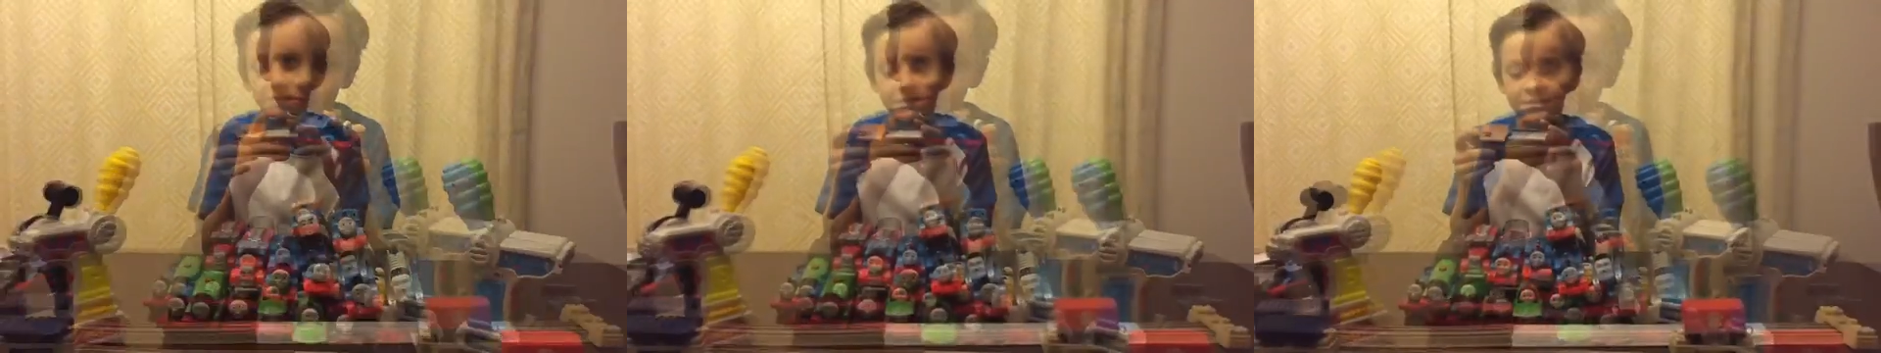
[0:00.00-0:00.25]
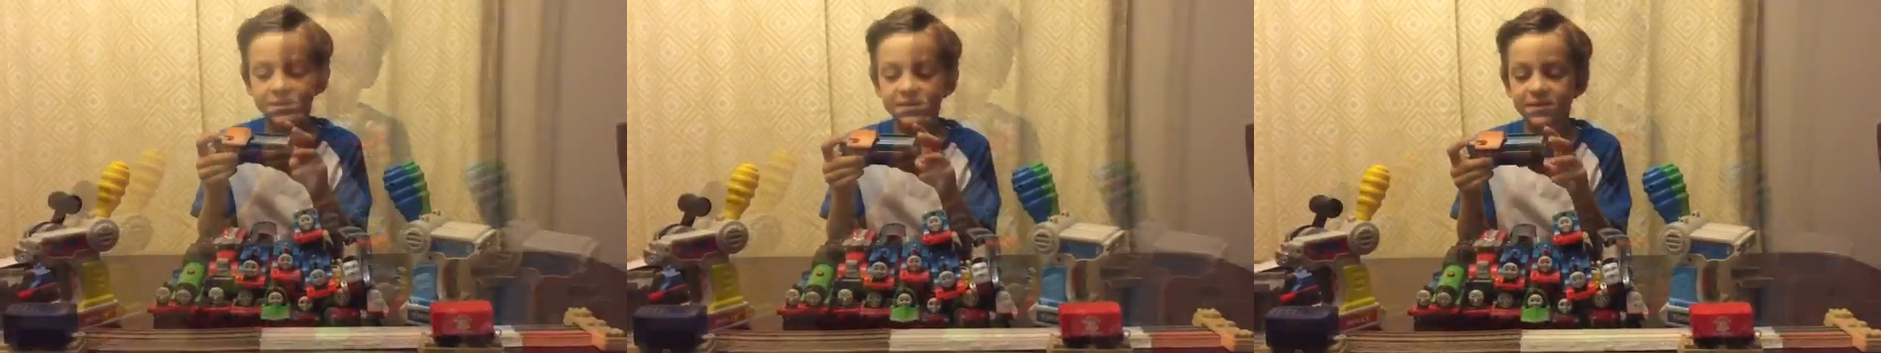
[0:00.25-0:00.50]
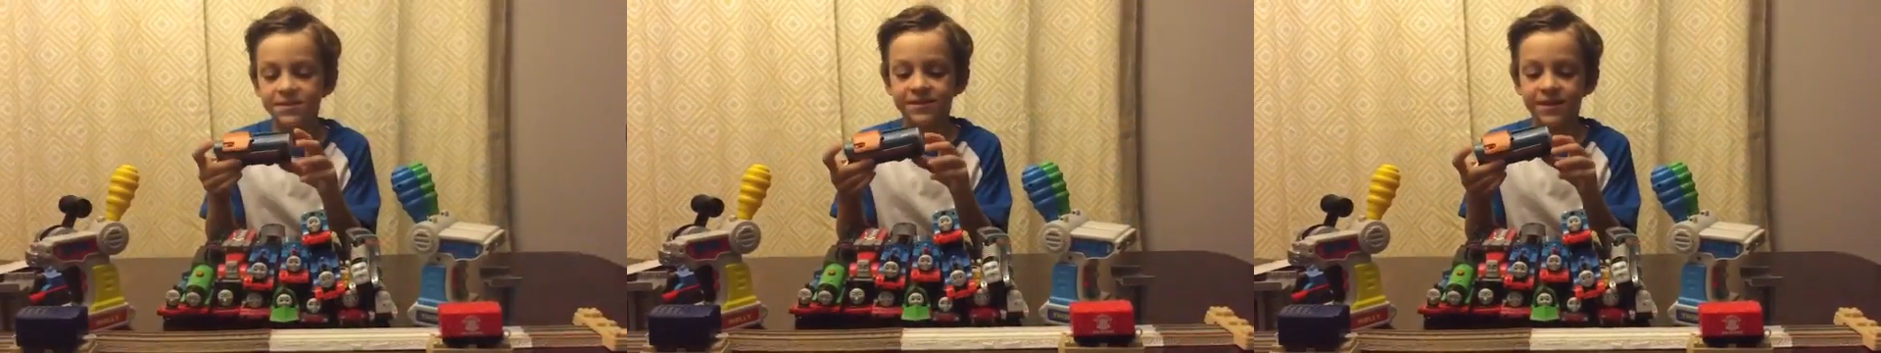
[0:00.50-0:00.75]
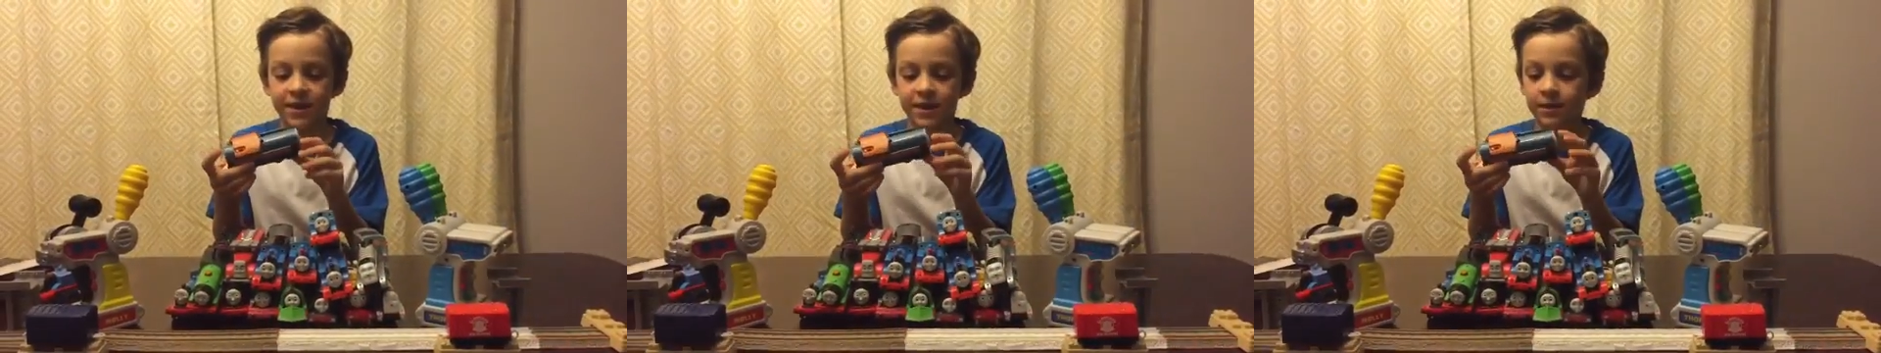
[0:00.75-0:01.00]
This is
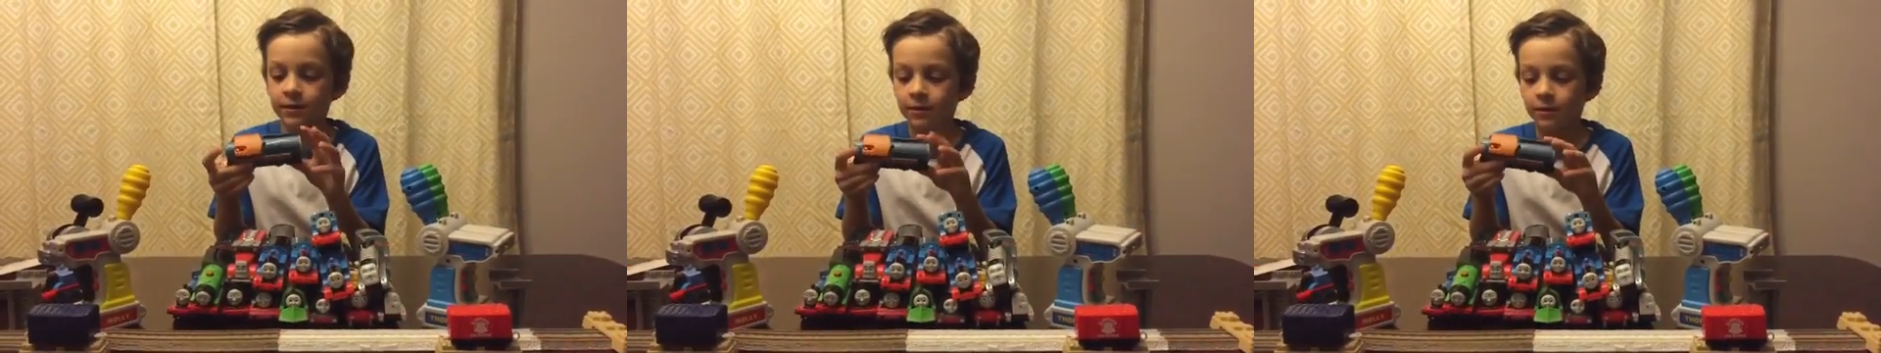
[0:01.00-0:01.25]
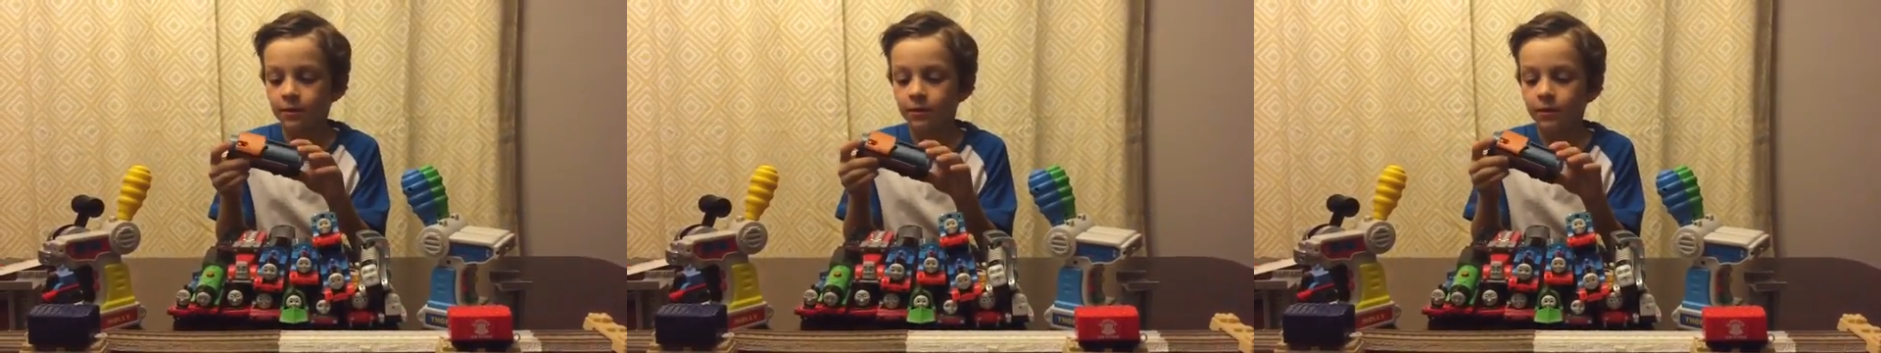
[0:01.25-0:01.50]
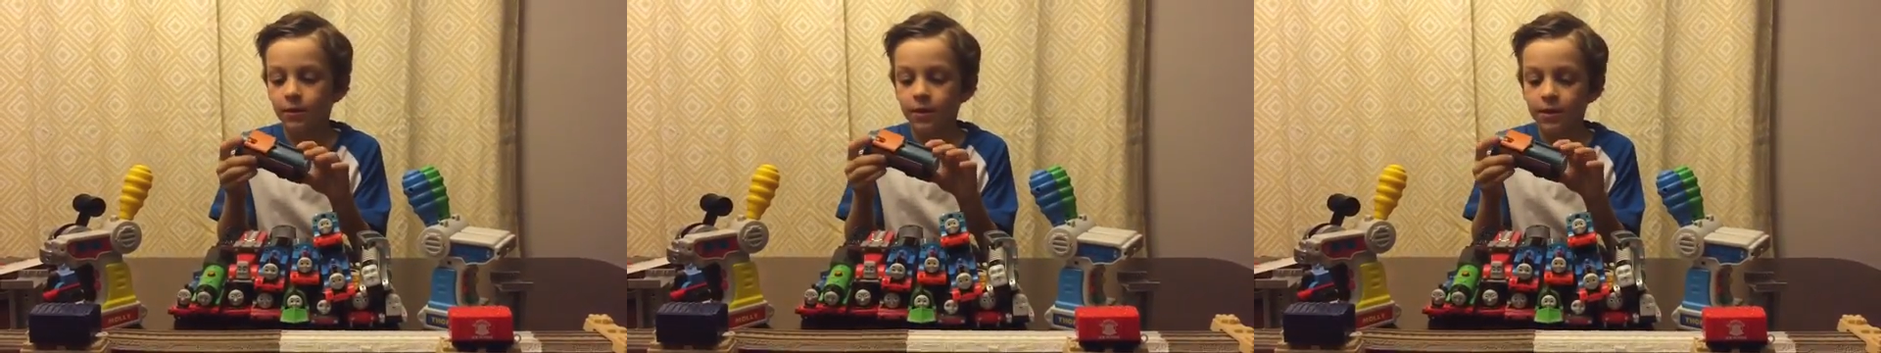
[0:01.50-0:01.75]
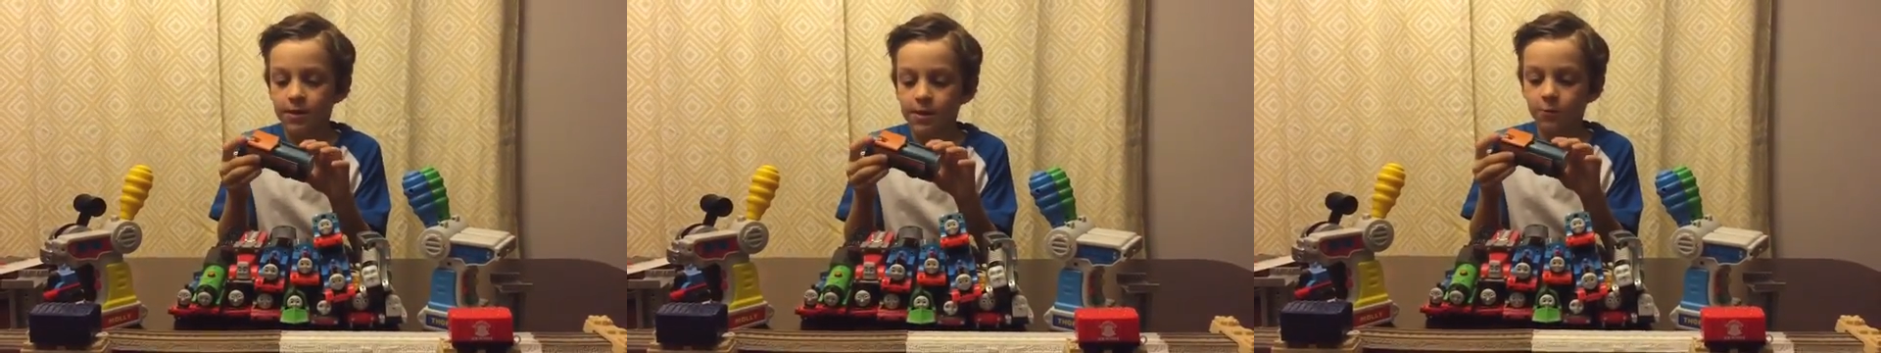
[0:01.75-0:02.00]
Den,
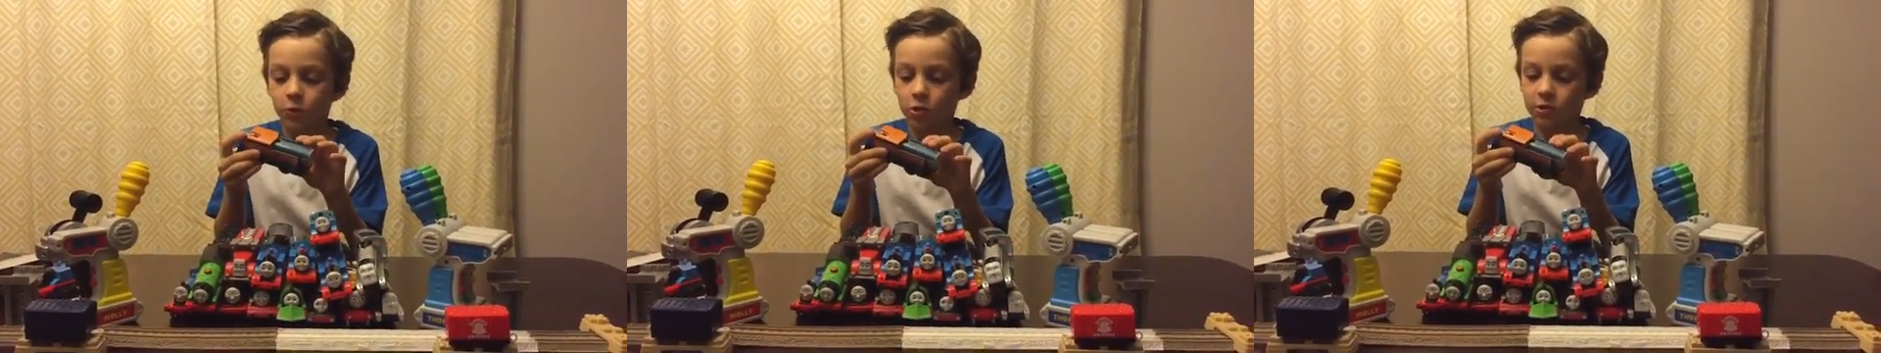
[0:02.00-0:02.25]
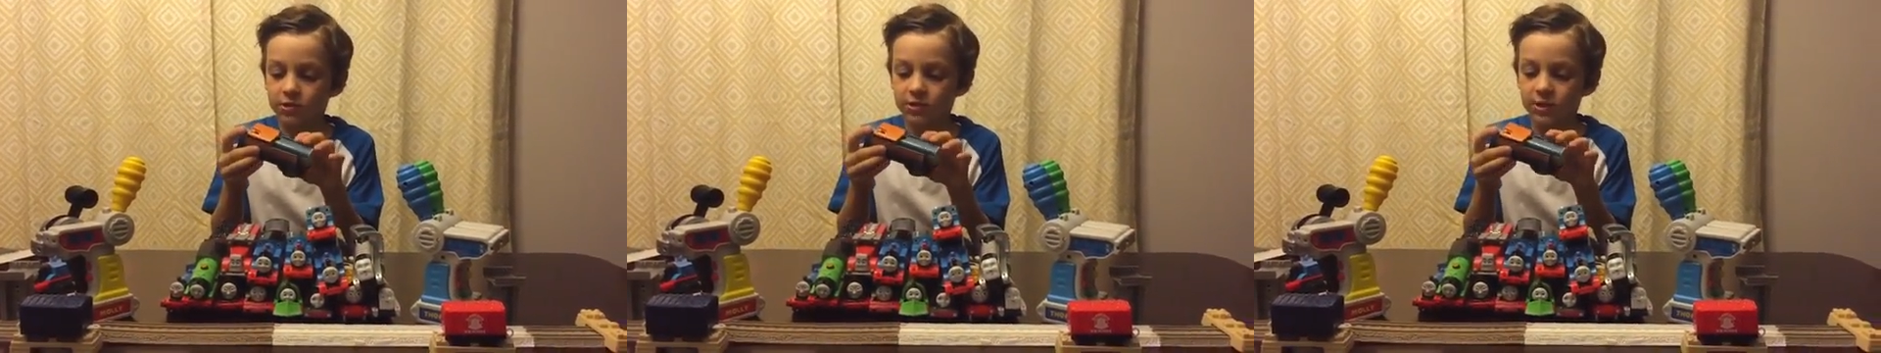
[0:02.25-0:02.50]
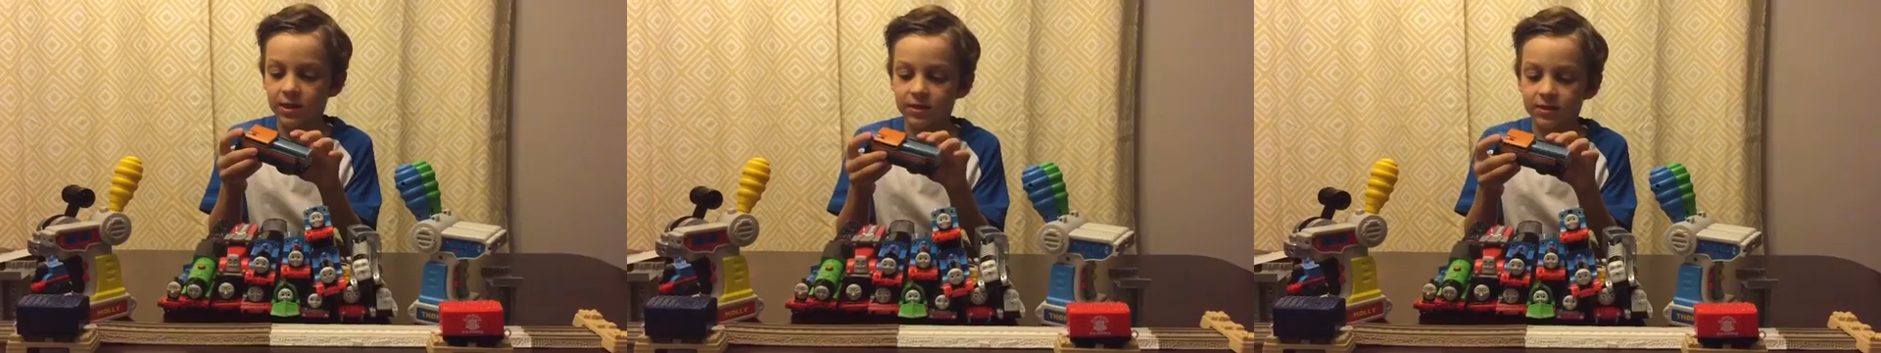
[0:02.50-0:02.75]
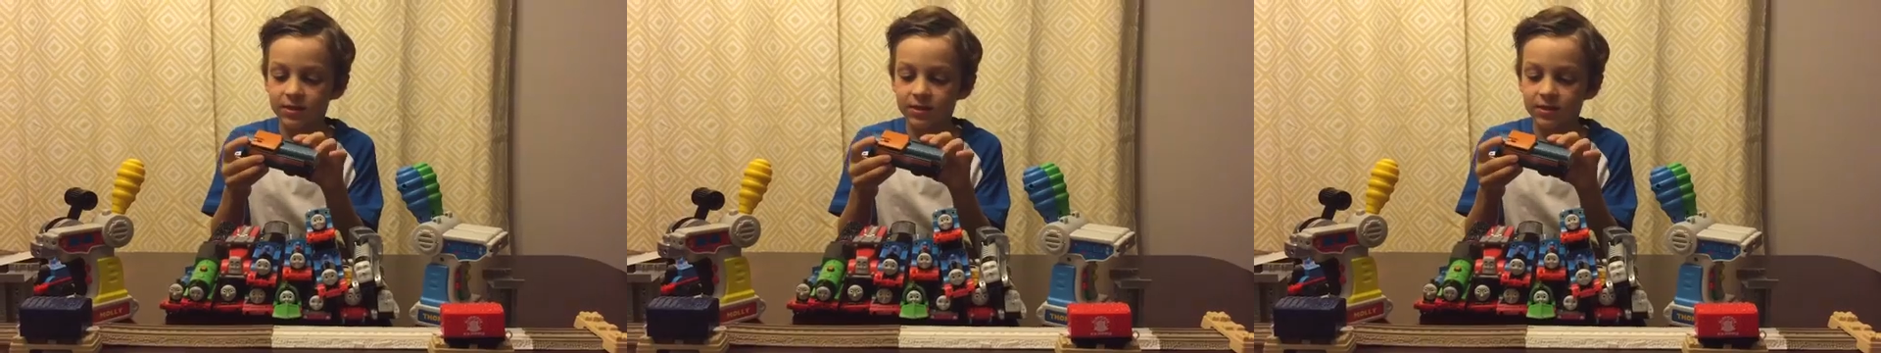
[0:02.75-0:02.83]
who works at